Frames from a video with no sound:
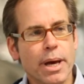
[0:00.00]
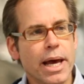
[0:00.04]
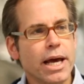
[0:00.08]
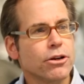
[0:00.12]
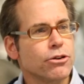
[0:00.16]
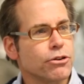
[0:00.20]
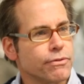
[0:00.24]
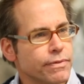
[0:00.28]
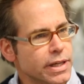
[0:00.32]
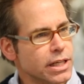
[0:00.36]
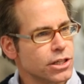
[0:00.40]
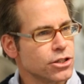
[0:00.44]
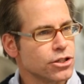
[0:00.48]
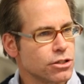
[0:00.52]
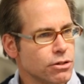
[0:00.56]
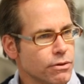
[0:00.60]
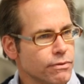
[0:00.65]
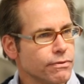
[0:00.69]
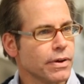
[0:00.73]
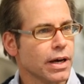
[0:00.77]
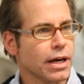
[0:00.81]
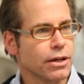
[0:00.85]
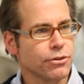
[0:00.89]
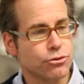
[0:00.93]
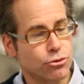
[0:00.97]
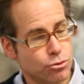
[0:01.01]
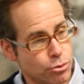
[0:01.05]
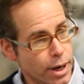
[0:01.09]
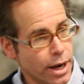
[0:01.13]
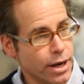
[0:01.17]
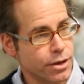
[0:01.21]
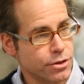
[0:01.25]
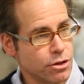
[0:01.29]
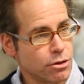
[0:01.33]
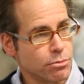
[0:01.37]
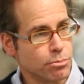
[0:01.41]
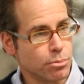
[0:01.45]
Macrophages are found
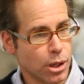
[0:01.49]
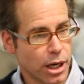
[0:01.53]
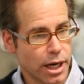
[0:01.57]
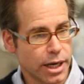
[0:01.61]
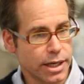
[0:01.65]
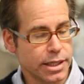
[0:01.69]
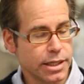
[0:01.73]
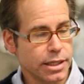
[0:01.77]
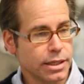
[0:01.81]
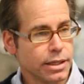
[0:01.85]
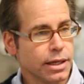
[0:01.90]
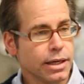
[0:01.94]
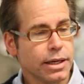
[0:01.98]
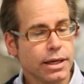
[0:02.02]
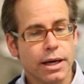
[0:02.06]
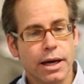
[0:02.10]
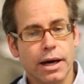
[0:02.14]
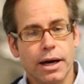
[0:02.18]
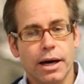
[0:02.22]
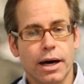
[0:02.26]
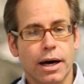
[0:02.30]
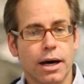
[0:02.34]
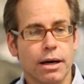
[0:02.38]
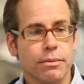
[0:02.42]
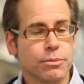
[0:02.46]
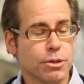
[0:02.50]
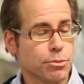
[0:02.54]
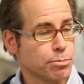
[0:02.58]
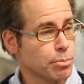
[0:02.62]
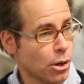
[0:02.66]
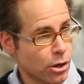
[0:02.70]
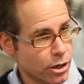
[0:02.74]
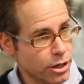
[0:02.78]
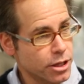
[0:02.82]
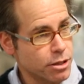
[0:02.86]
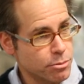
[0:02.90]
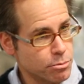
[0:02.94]
throughout your body. They're
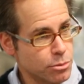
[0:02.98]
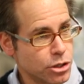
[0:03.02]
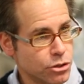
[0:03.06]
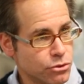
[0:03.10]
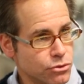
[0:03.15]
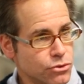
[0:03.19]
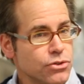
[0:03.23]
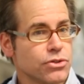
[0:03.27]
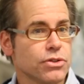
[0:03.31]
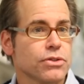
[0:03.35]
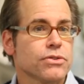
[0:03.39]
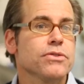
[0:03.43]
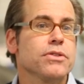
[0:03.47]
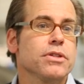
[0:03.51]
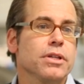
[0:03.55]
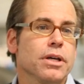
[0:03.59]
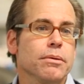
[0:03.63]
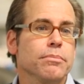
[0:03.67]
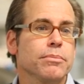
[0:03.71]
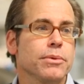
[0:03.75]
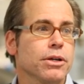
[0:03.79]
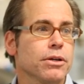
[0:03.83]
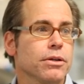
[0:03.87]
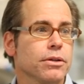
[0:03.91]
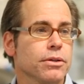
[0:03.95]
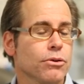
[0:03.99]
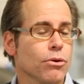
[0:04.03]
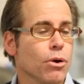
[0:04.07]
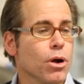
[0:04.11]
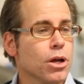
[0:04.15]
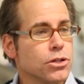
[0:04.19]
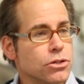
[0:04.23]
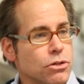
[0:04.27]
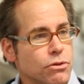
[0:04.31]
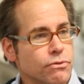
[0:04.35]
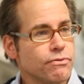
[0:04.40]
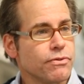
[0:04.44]
part of the immune system. They're
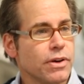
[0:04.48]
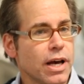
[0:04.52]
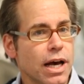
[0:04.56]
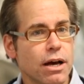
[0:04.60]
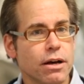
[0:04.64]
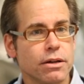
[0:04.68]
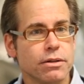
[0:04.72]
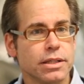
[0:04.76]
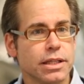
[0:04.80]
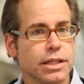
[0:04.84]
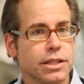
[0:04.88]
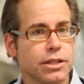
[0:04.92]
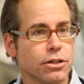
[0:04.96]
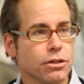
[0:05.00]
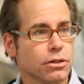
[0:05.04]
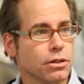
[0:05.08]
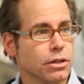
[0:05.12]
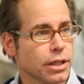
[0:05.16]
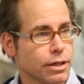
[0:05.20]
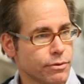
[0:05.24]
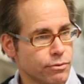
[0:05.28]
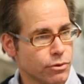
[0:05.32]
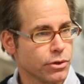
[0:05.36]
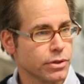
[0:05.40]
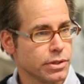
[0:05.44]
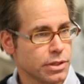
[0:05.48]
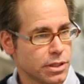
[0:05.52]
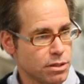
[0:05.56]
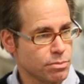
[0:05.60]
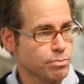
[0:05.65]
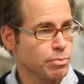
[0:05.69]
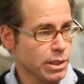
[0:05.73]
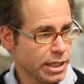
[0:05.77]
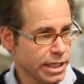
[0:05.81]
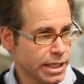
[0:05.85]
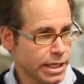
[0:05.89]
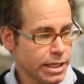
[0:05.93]
also found in your liver and
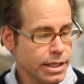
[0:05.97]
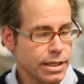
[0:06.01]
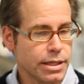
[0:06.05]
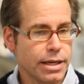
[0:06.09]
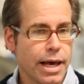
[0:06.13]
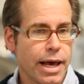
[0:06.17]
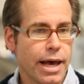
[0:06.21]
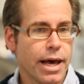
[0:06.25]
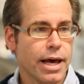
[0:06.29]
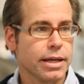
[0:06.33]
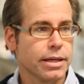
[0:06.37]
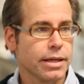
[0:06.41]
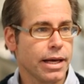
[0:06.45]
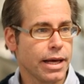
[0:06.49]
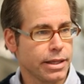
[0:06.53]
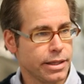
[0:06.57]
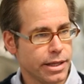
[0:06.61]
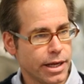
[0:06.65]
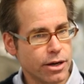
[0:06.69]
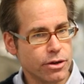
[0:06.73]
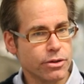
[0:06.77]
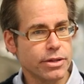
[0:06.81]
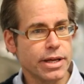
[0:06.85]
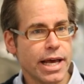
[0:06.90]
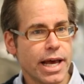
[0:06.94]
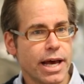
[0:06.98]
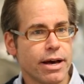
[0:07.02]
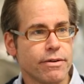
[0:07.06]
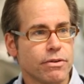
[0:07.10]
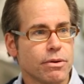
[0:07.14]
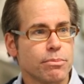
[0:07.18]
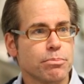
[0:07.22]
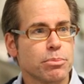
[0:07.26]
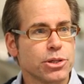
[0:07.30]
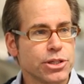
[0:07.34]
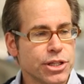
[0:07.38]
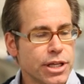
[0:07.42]
spleen, and there they have
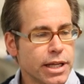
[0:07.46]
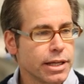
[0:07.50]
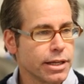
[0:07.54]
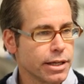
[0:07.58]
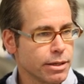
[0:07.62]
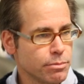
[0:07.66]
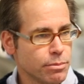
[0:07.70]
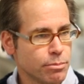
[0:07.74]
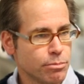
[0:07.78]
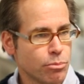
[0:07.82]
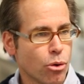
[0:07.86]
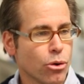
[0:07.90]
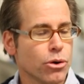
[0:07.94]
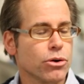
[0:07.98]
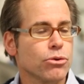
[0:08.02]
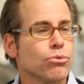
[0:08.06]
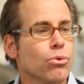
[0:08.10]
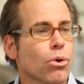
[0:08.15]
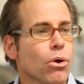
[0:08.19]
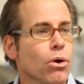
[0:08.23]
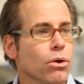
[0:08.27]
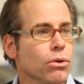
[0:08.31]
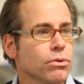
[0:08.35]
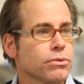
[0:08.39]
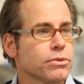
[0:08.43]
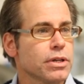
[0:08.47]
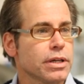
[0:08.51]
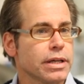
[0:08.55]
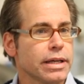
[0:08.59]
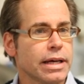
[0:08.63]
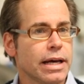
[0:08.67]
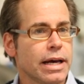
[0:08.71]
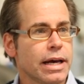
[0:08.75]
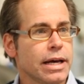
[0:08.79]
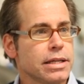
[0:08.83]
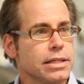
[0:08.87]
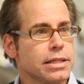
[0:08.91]
a particularly important role
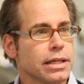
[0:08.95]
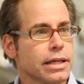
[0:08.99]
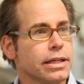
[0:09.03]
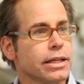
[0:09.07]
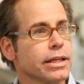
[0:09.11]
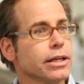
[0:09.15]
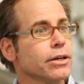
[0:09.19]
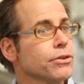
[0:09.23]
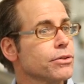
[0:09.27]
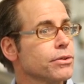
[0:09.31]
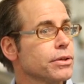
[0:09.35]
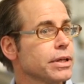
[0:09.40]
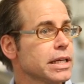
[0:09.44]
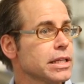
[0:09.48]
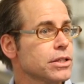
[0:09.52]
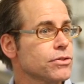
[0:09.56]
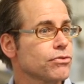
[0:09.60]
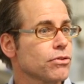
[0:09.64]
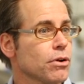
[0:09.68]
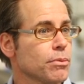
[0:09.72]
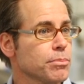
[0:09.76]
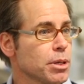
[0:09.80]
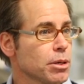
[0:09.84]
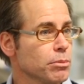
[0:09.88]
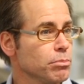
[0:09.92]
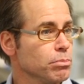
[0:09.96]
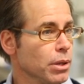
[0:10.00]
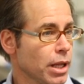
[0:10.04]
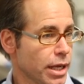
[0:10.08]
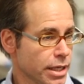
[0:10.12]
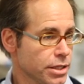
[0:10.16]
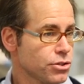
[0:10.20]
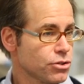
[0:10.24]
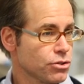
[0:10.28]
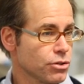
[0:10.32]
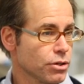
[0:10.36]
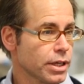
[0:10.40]
to clear things from your
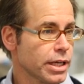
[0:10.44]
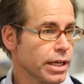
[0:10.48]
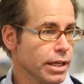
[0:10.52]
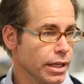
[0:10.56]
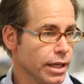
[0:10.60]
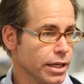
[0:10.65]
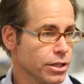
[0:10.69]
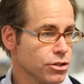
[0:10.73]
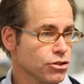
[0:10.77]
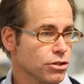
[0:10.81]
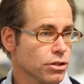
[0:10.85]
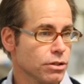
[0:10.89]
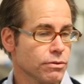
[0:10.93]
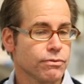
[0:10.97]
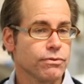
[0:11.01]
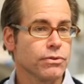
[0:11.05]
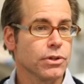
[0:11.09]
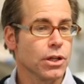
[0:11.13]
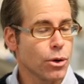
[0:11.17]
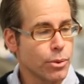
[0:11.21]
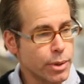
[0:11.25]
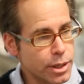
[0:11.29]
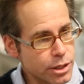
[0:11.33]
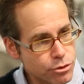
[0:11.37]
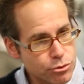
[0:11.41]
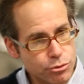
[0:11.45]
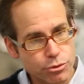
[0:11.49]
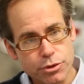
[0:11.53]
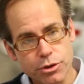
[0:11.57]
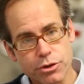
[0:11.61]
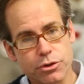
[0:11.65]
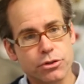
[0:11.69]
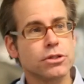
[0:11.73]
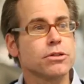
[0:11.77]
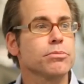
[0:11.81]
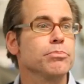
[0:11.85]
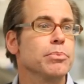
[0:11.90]
blood circulation, flowing through
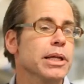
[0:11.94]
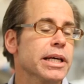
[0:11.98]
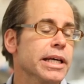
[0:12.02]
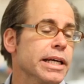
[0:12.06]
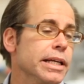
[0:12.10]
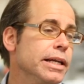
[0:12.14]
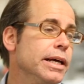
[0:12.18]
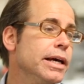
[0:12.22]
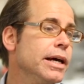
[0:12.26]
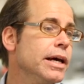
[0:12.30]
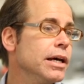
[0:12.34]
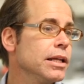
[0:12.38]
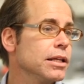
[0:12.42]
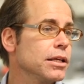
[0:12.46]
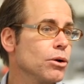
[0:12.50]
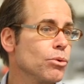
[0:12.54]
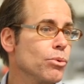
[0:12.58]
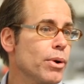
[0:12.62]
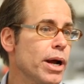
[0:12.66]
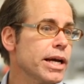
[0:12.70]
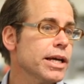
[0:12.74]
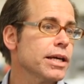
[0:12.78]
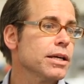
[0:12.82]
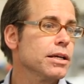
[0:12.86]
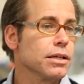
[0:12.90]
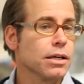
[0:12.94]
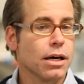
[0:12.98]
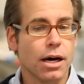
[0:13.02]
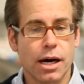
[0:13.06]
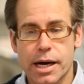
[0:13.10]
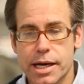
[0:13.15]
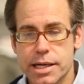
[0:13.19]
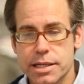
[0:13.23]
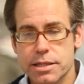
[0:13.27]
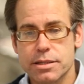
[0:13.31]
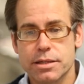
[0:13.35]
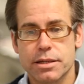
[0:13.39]
your spleen. They'll
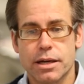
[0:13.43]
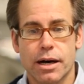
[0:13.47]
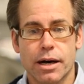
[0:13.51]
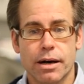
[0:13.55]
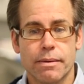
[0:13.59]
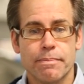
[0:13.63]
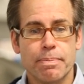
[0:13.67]
recognize